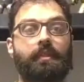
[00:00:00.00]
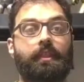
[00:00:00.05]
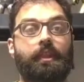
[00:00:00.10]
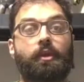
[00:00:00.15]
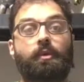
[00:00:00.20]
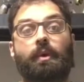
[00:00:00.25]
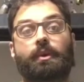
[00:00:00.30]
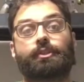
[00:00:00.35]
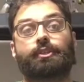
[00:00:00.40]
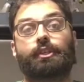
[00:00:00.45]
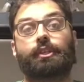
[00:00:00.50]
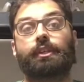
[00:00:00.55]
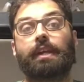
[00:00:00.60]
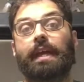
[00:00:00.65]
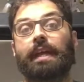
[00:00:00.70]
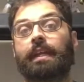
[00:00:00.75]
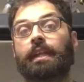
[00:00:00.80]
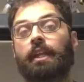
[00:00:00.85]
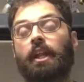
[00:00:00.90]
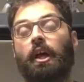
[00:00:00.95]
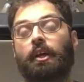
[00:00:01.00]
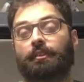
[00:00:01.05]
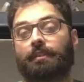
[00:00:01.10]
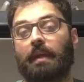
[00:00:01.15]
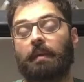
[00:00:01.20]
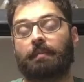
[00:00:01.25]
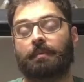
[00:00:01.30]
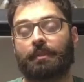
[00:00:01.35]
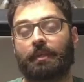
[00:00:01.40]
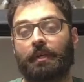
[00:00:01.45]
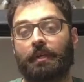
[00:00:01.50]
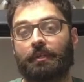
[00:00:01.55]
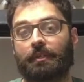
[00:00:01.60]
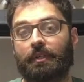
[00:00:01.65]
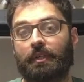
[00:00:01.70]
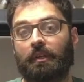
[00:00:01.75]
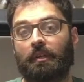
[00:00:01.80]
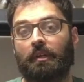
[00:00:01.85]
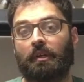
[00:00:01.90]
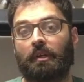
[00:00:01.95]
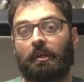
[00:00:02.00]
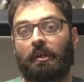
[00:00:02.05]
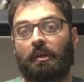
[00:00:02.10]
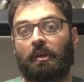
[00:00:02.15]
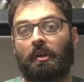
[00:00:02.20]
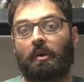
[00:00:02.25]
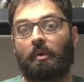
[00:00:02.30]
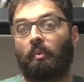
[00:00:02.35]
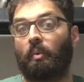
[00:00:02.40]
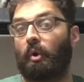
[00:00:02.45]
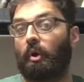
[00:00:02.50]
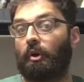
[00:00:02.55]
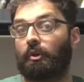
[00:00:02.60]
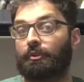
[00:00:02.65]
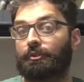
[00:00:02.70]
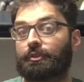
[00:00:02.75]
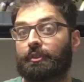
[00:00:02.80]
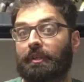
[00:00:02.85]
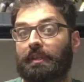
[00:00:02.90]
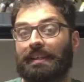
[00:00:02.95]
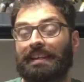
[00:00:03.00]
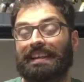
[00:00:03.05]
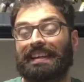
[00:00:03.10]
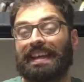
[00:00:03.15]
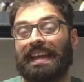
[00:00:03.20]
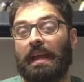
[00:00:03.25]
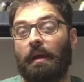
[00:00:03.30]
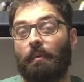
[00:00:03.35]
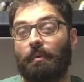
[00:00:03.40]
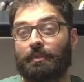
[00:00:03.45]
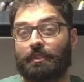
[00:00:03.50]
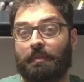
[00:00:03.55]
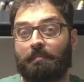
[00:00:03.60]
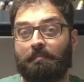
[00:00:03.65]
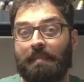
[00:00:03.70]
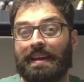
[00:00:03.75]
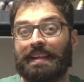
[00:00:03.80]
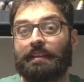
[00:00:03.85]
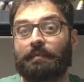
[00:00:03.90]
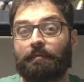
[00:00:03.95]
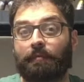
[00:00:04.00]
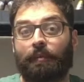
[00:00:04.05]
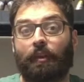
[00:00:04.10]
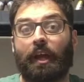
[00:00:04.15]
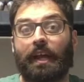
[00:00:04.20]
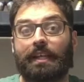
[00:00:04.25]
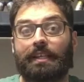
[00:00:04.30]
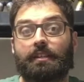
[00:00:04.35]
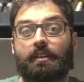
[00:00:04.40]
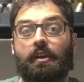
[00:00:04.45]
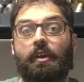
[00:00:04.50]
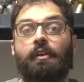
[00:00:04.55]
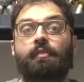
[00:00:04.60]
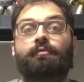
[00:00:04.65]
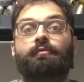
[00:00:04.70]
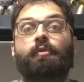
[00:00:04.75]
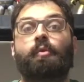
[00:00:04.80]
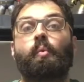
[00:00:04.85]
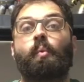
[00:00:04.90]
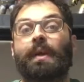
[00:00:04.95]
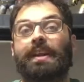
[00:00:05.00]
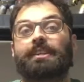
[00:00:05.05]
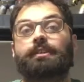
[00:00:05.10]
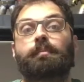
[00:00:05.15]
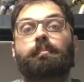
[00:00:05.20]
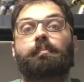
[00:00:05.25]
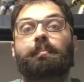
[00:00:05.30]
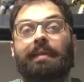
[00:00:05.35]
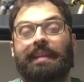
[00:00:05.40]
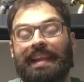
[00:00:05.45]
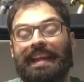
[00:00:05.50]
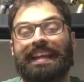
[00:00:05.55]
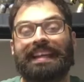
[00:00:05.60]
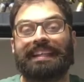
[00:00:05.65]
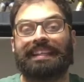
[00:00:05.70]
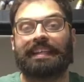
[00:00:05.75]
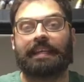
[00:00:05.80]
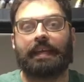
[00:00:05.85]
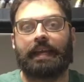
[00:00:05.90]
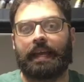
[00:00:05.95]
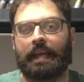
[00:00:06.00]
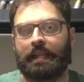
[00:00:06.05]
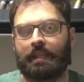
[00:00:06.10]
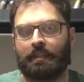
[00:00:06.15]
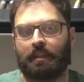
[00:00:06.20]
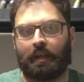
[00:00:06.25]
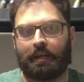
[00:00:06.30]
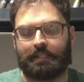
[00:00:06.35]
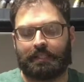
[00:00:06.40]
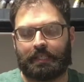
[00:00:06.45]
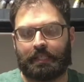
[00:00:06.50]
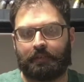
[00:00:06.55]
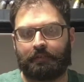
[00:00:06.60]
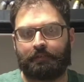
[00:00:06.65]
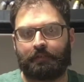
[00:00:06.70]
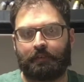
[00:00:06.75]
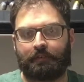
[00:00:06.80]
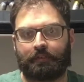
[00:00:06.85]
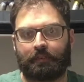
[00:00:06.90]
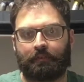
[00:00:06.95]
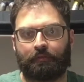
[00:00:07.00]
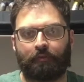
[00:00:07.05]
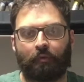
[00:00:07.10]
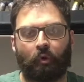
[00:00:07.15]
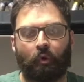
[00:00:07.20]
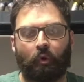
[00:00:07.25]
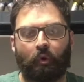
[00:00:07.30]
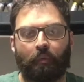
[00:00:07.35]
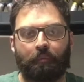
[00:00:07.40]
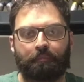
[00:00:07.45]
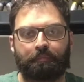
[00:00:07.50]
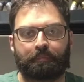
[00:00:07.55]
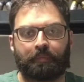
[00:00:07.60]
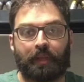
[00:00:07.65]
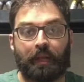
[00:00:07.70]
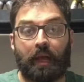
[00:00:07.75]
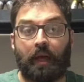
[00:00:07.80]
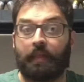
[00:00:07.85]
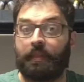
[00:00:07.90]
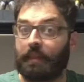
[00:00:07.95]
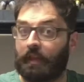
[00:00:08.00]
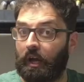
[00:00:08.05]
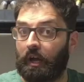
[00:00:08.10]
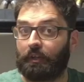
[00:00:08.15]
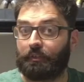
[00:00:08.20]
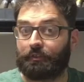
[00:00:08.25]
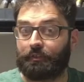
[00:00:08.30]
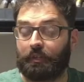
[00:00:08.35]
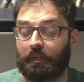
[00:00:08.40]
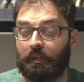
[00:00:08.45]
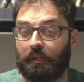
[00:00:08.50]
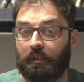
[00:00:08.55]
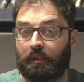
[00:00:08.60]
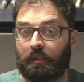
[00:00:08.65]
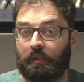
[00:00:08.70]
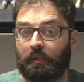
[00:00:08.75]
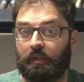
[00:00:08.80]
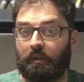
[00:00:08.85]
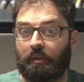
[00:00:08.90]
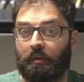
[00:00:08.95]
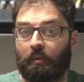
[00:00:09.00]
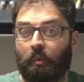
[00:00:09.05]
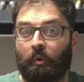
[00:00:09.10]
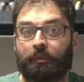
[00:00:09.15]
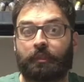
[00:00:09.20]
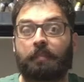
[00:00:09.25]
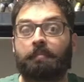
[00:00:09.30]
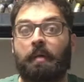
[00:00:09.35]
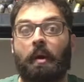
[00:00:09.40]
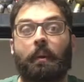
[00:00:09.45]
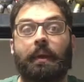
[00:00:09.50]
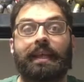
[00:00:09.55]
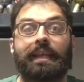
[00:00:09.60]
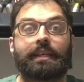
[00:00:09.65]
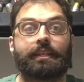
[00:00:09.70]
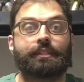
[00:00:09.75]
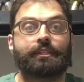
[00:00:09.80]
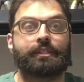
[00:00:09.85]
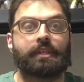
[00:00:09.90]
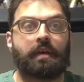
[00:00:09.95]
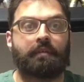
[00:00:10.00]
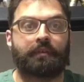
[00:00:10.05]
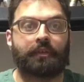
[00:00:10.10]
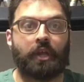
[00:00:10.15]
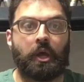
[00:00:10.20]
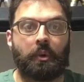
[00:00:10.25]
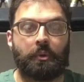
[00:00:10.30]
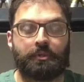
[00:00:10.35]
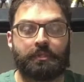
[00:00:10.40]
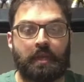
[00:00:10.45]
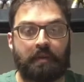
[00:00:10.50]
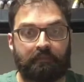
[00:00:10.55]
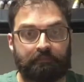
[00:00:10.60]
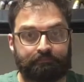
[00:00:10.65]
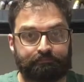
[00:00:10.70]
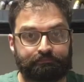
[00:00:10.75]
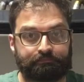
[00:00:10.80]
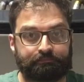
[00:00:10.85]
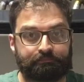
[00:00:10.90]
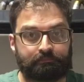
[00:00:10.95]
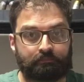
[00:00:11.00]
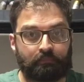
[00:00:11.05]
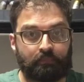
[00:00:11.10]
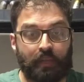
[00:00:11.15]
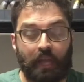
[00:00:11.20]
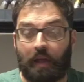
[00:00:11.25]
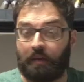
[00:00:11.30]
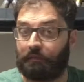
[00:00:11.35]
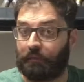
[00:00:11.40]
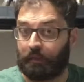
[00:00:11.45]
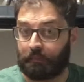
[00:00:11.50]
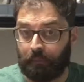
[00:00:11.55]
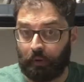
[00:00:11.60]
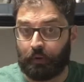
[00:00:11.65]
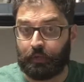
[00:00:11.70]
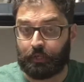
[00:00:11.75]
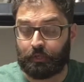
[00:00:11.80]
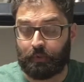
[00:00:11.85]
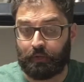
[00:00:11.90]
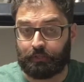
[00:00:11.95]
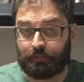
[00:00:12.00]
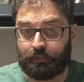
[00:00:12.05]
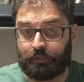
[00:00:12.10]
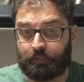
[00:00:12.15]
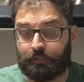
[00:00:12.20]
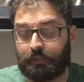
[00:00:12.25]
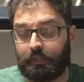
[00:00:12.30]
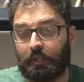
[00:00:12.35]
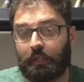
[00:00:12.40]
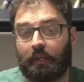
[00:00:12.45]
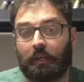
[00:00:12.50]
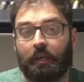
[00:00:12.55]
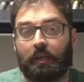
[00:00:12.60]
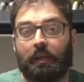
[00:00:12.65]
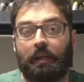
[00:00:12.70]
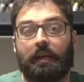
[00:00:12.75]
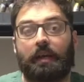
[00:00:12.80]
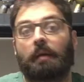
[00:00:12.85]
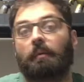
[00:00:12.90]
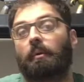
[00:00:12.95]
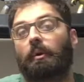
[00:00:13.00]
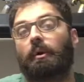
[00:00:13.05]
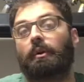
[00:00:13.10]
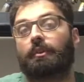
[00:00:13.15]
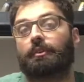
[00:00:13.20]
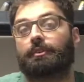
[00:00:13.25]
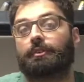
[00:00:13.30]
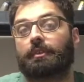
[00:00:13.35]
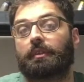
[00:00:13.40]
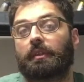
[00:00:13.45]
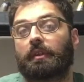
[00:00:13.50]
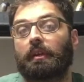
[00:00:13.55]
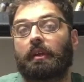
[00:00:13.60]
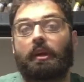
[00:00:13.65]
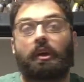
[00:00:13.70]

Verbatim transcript: The question in last episode was, it was the maiden flight for which plane in 1954? and the answer was the Boeing 707. And for the bonus questions, it was